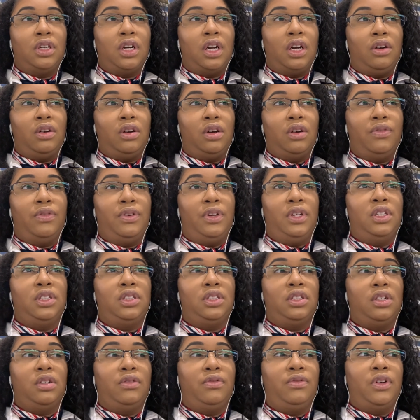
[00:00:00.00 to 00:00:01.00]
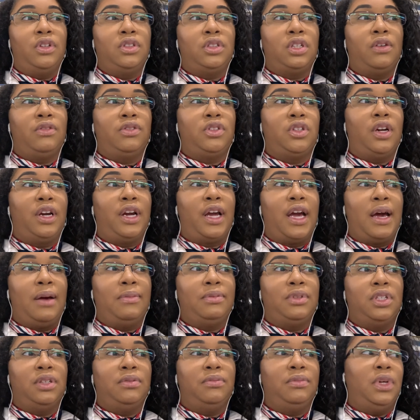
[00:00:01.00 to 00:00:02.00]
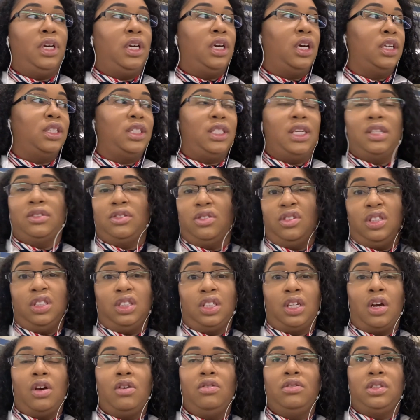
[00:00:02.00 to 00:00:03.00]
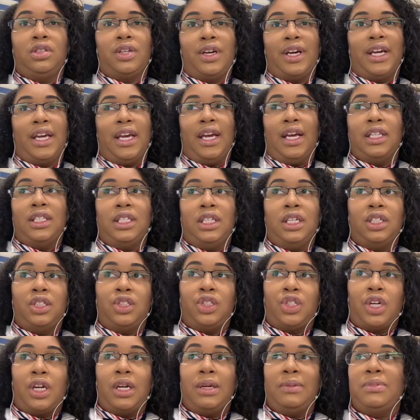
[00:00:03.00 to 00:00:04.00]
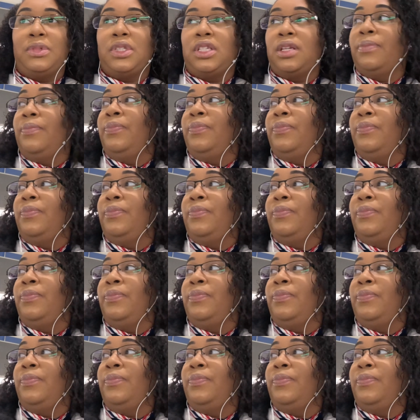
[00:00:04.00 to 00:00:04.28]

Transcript: I don't know if he's a first officer or captain because he has on his coat, so I can't see his stripes.